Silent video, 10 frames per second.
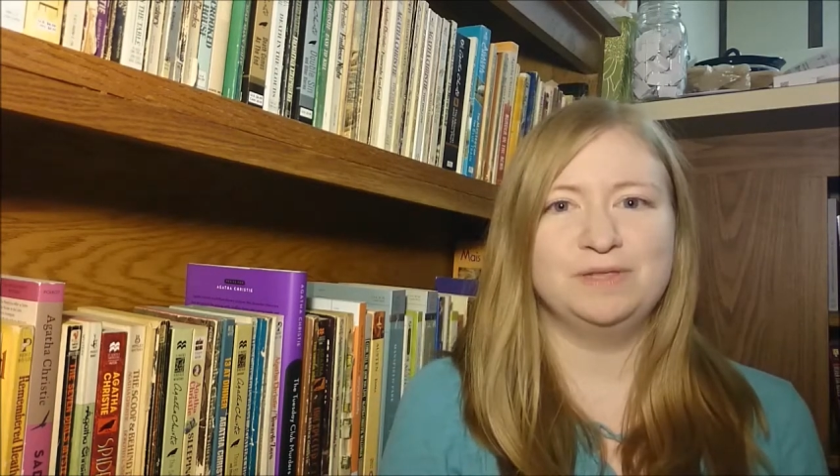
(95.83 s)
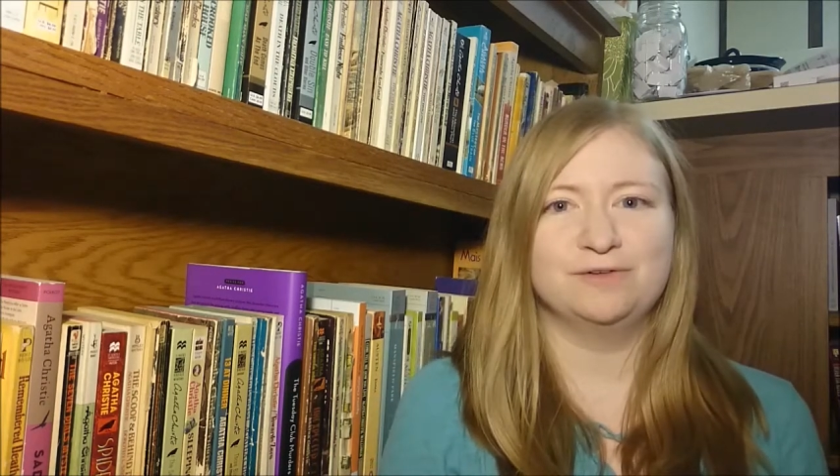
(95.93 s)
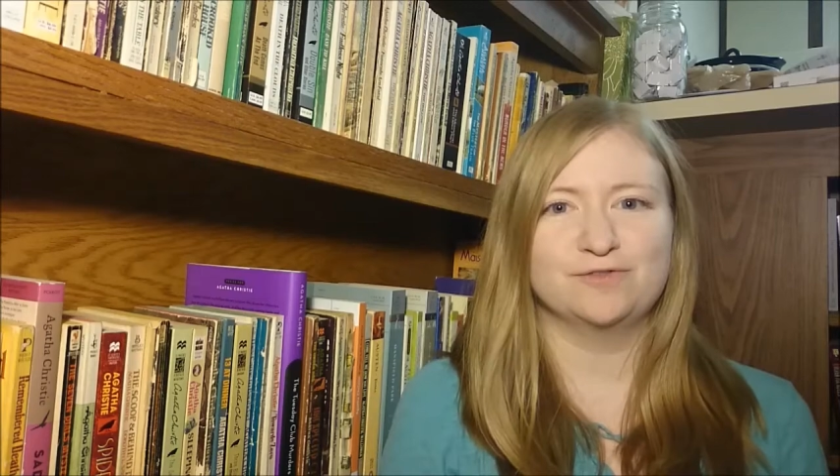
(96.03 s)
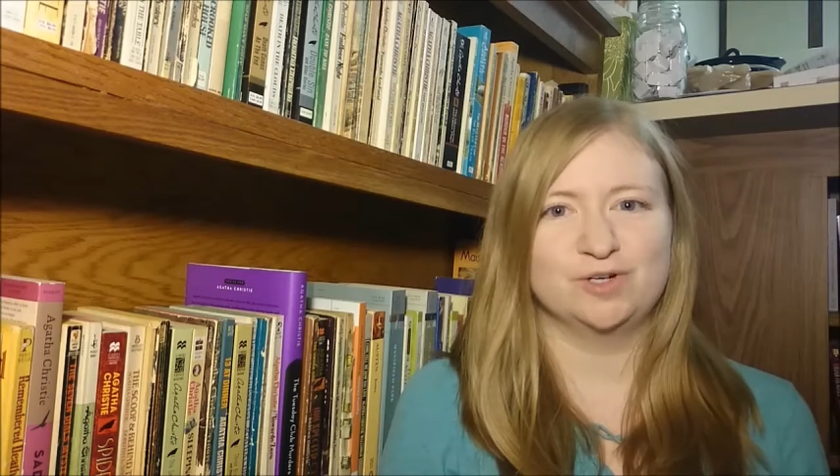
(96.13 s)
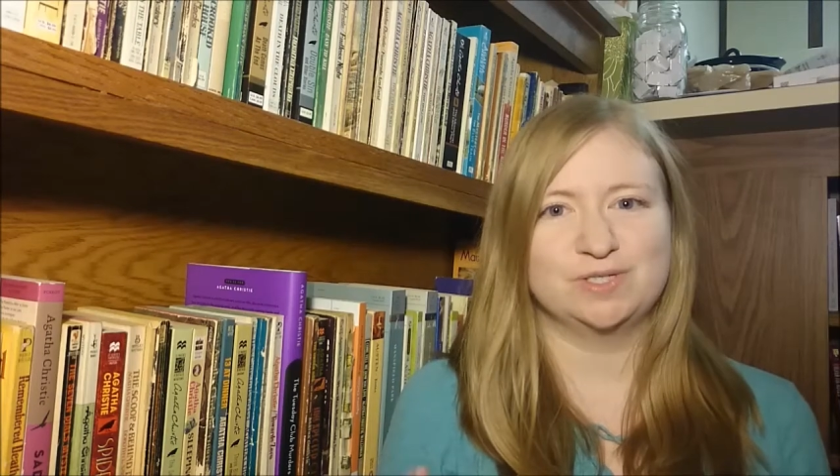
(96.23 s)
be
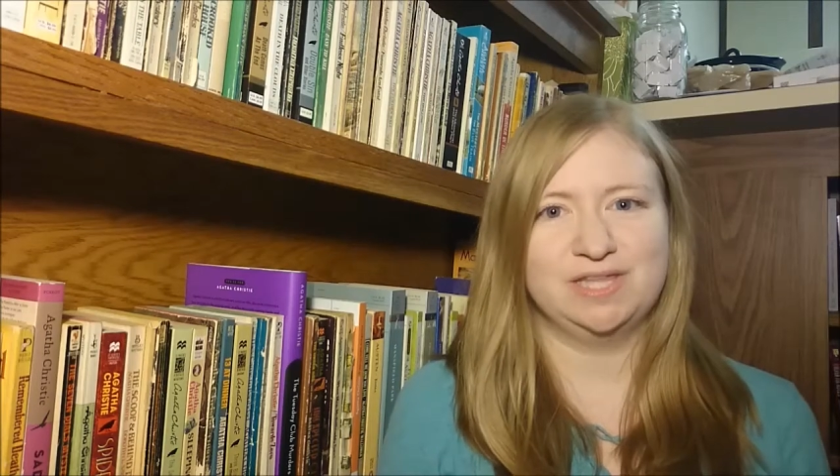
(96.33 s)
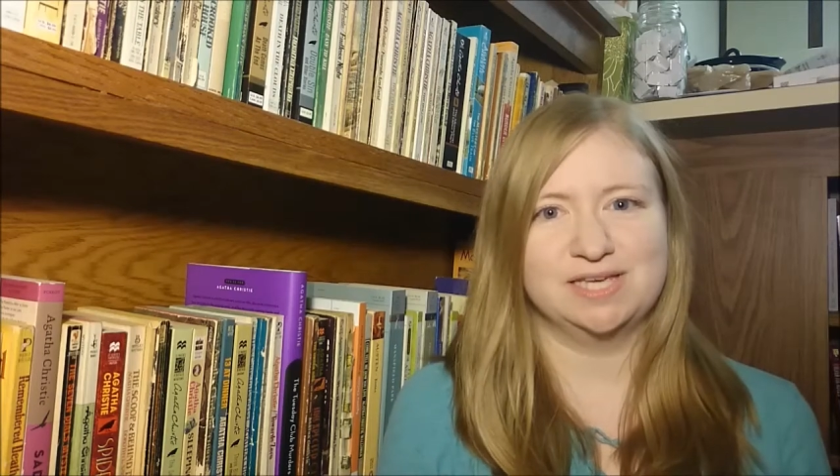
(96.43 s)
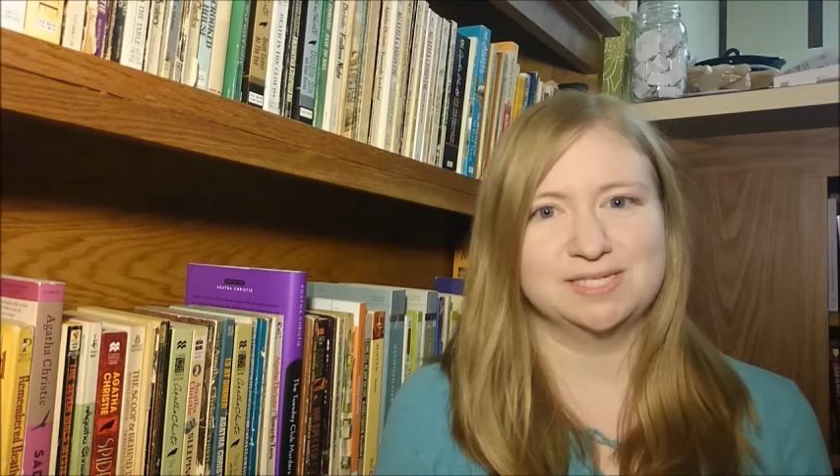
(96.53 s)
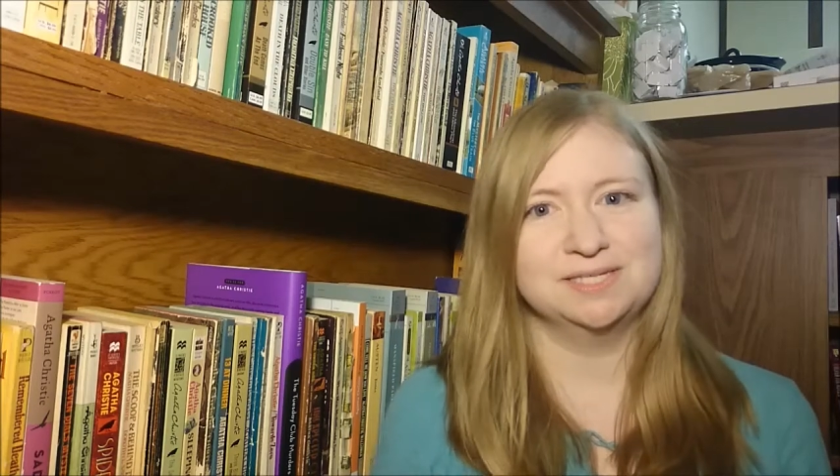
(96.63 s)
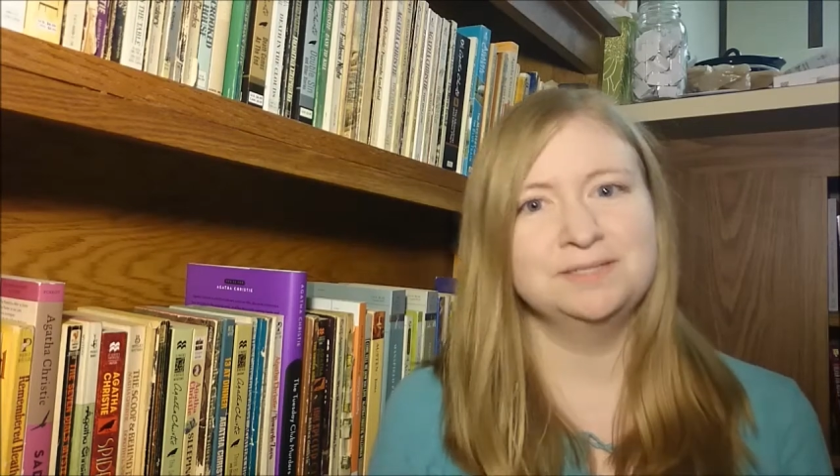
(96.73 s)
the first
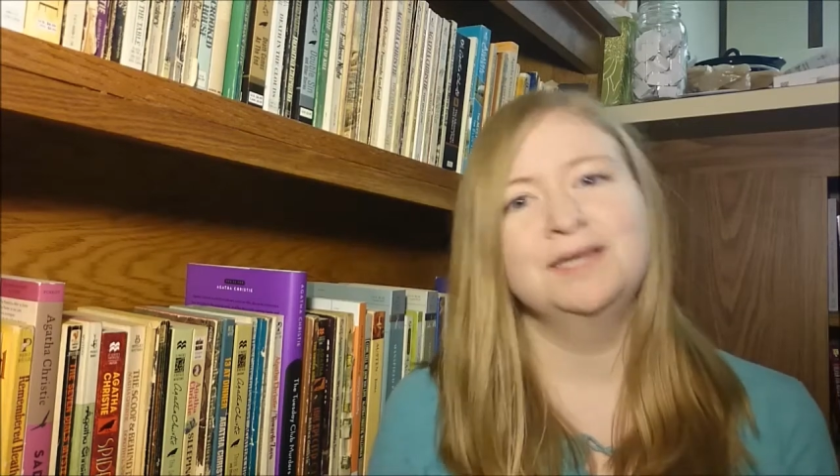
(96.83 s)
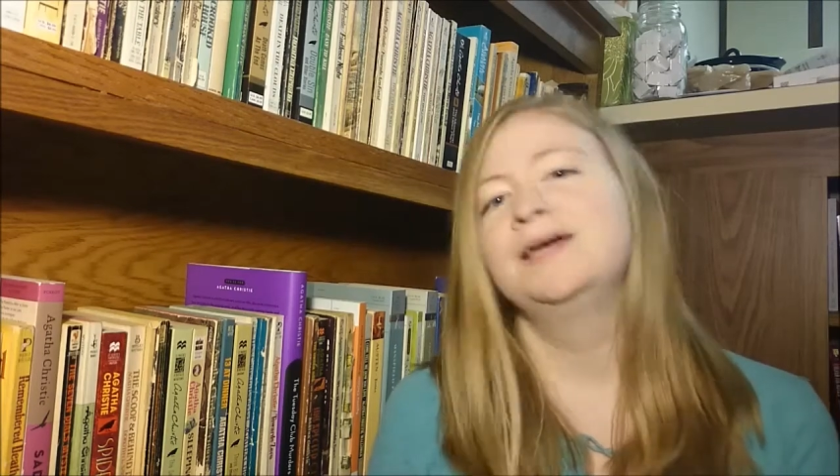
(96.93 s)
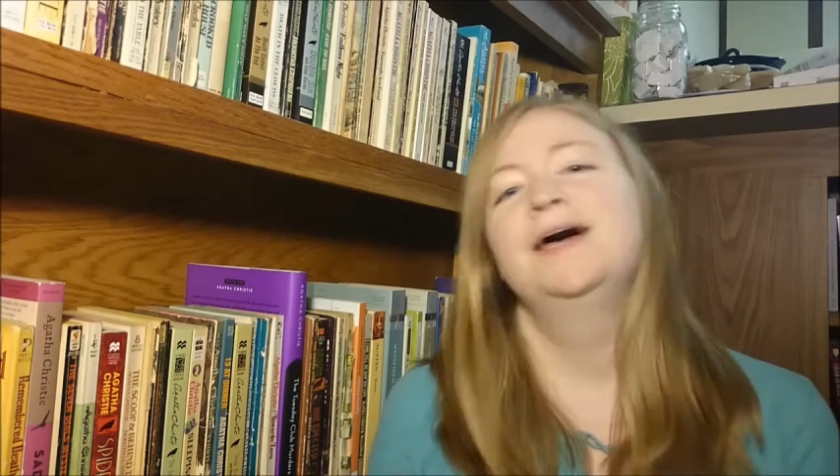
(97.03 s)
lesson.